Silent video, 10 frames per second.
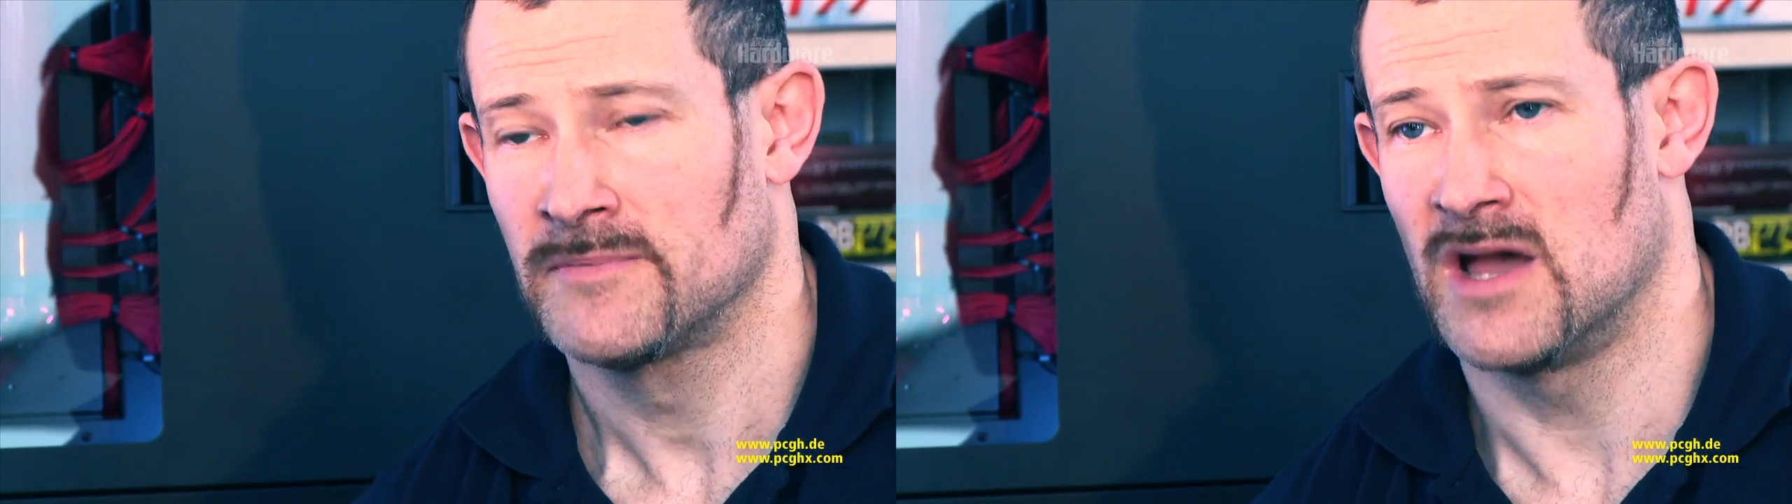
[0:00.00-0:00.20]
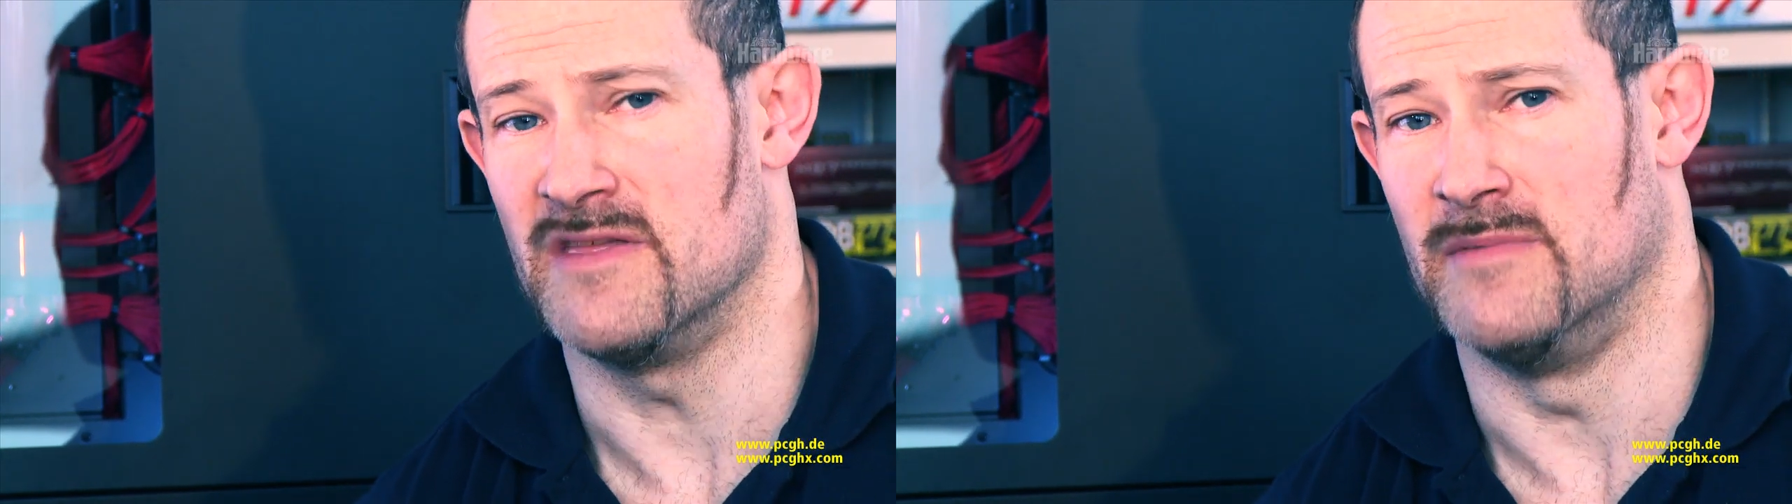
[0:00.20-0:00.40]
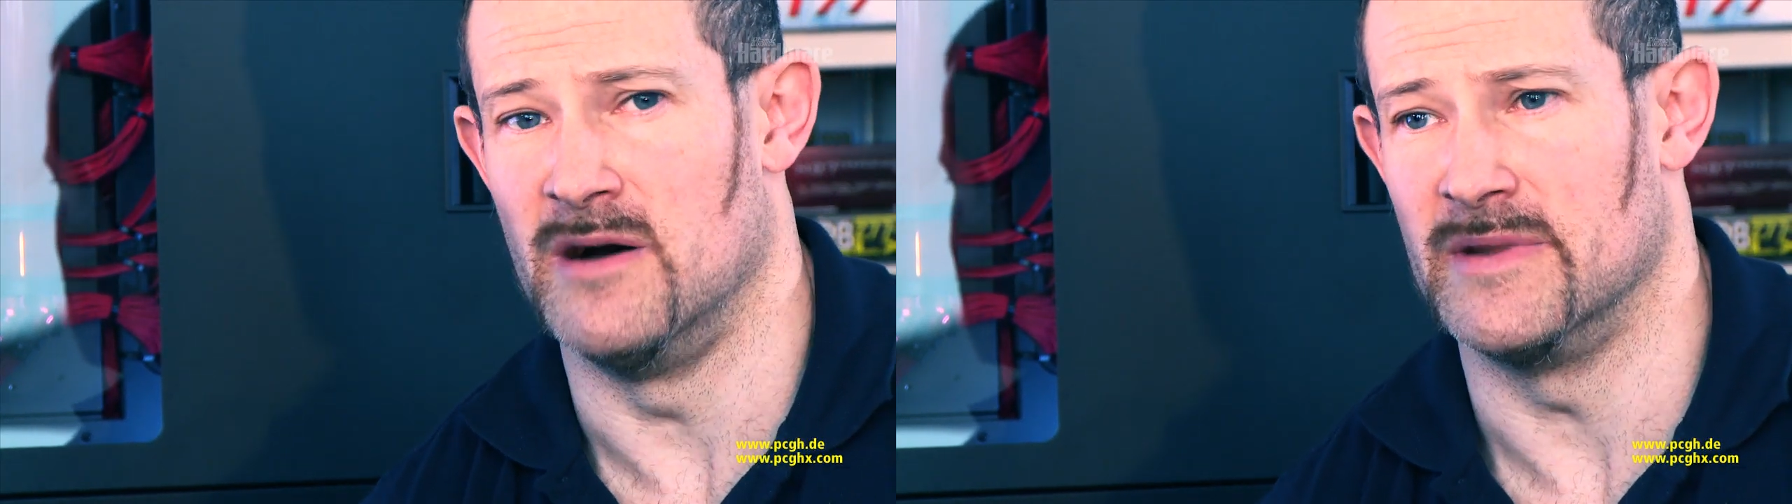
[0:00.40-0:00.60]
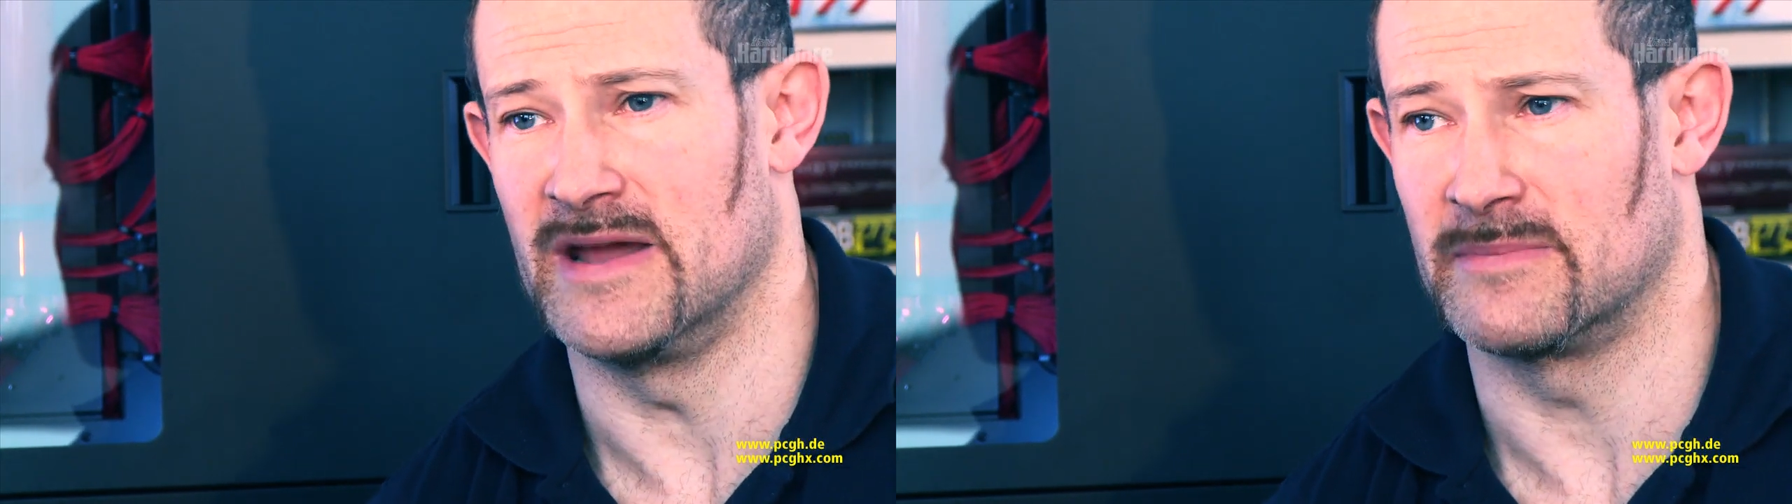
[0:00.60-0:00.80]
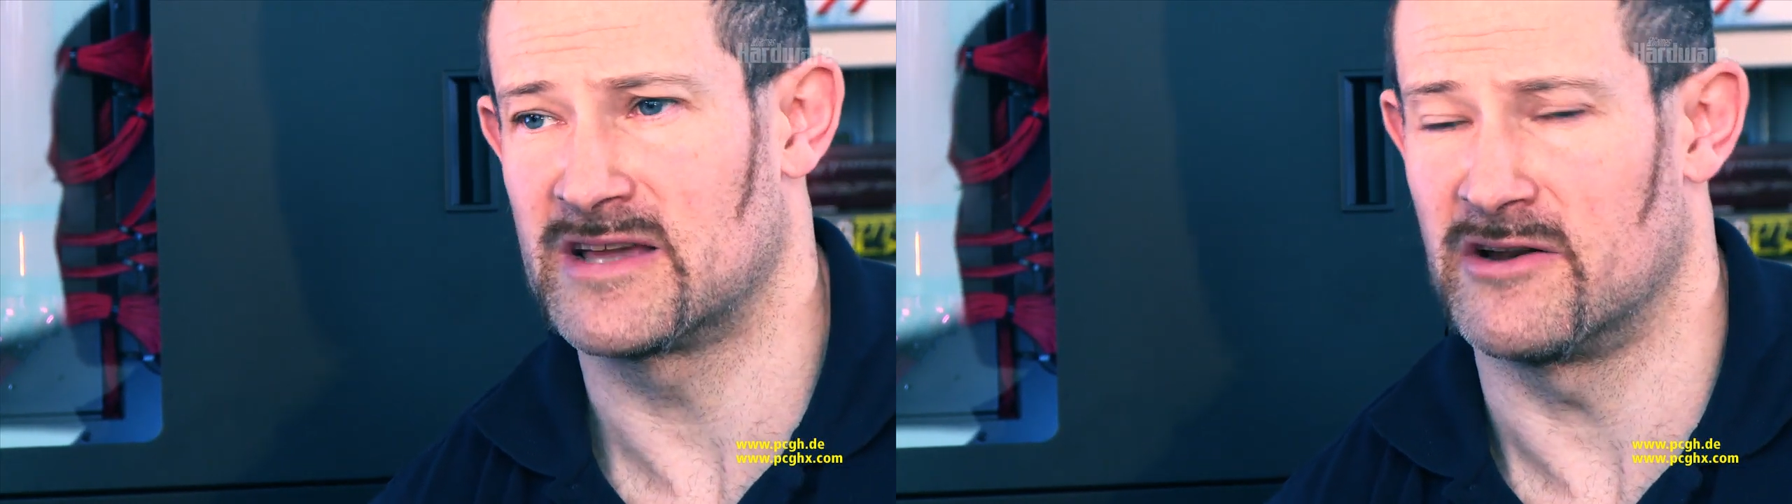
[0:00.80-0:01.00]
At the
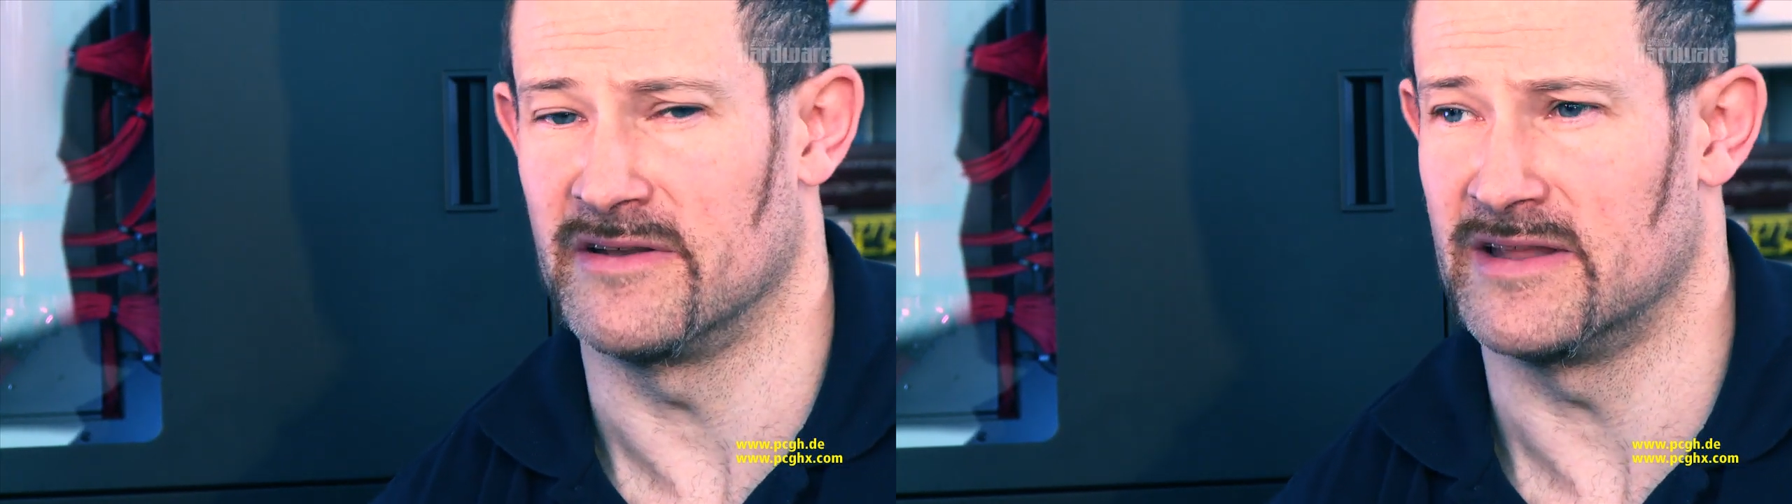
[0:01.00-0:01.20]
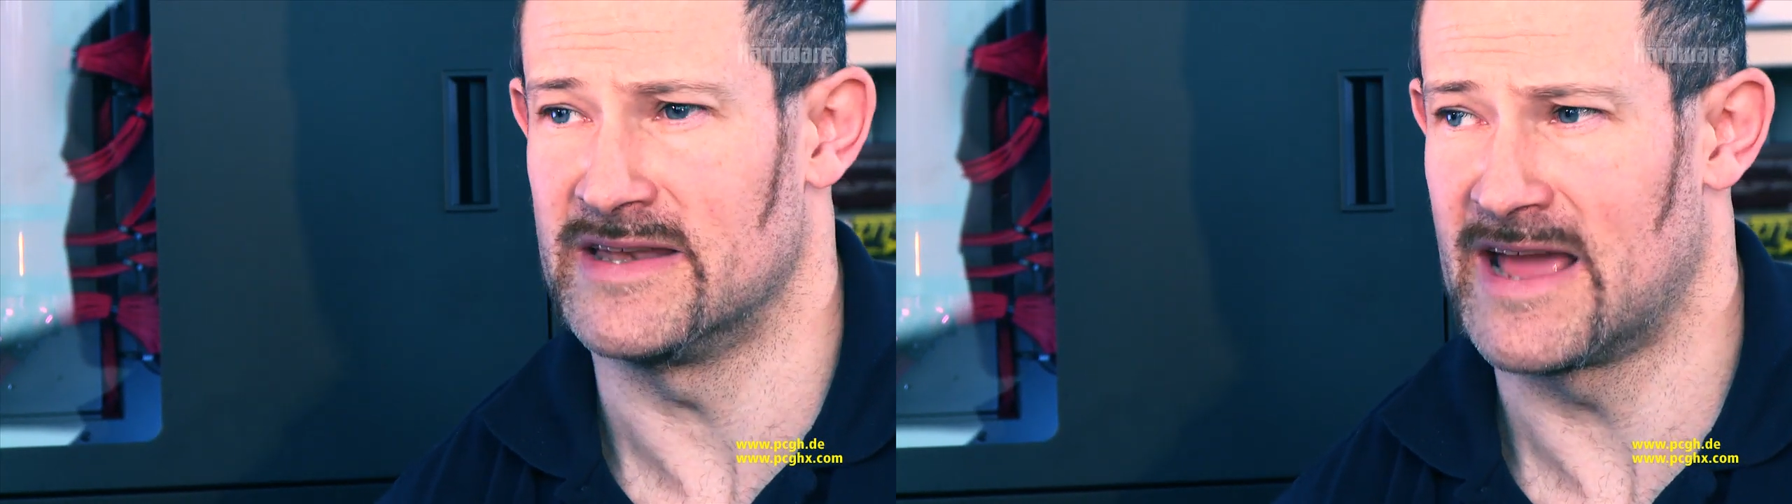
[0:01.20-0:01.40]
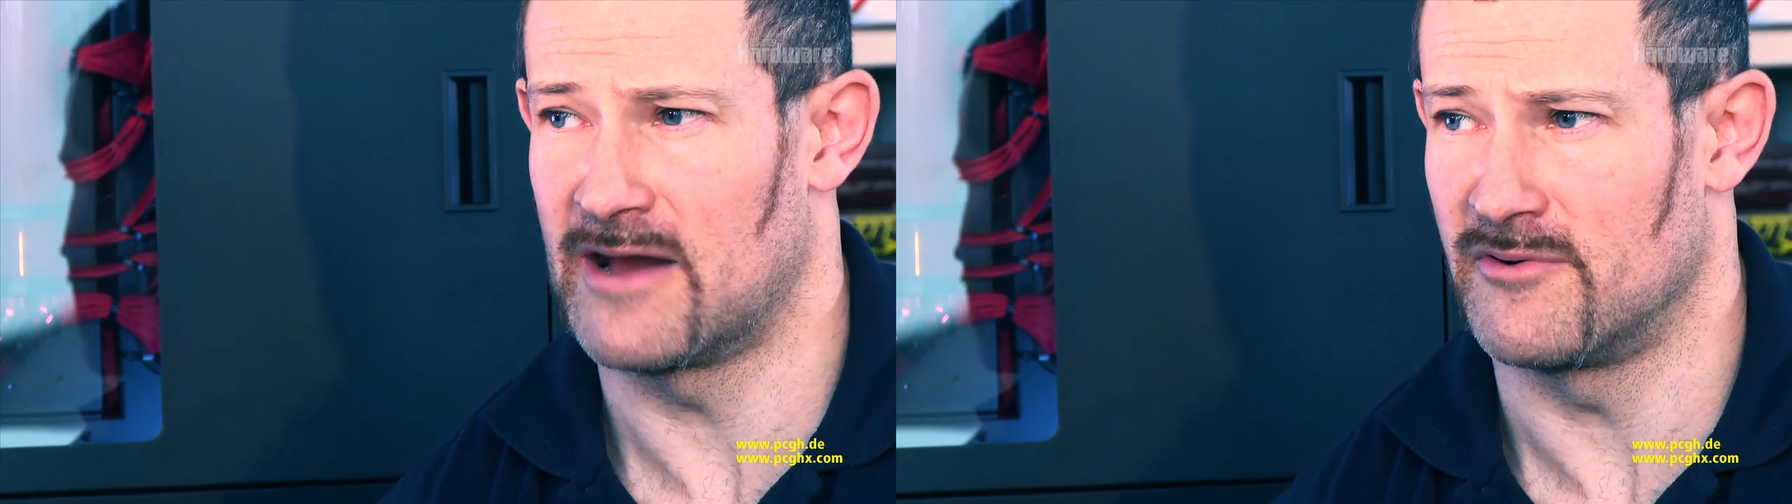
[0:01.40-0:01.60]
moment, I'm currently now